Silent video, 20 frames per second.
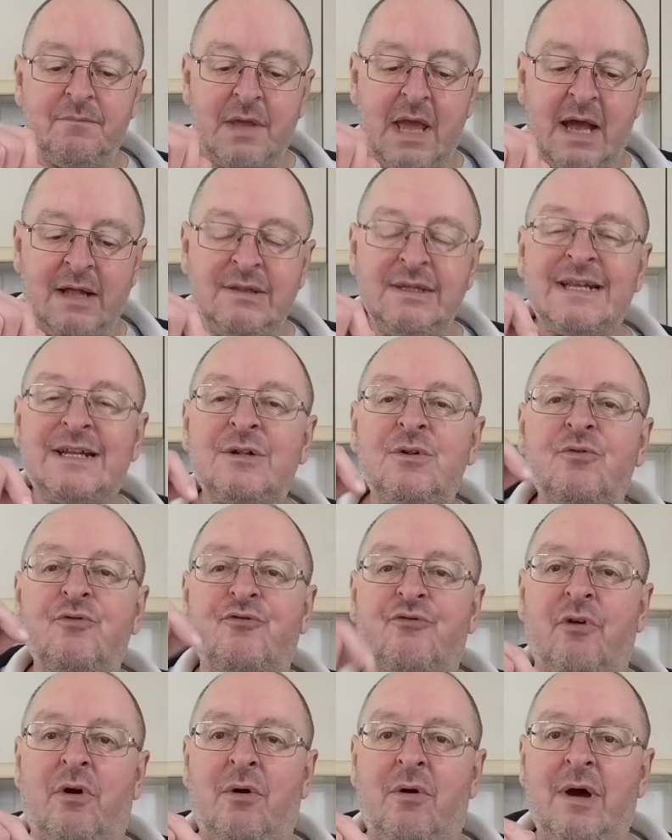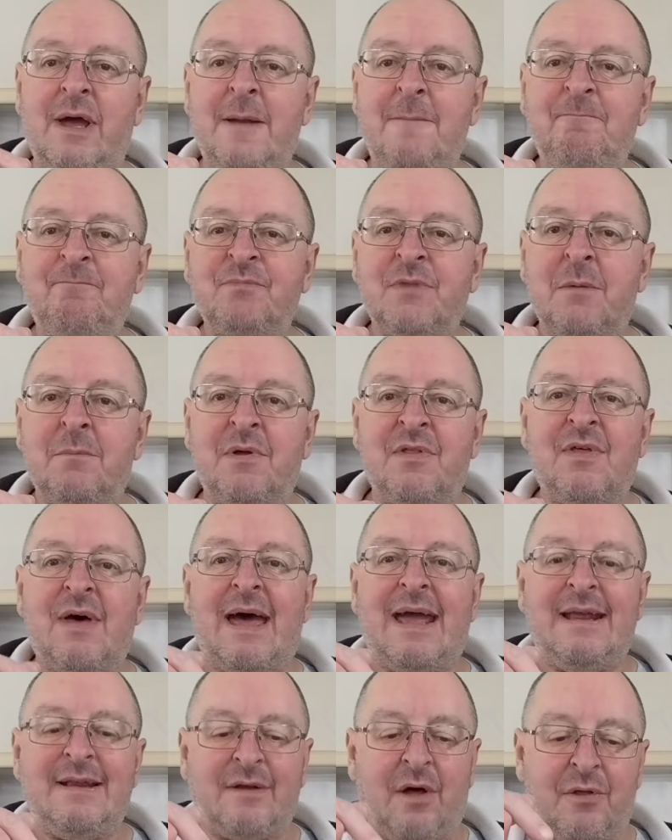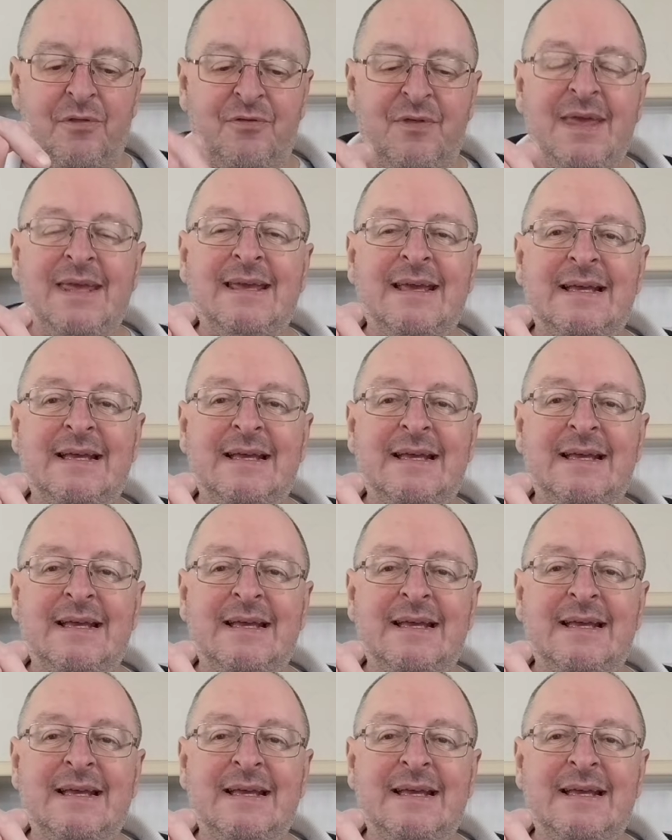A little dry, but that is, I think,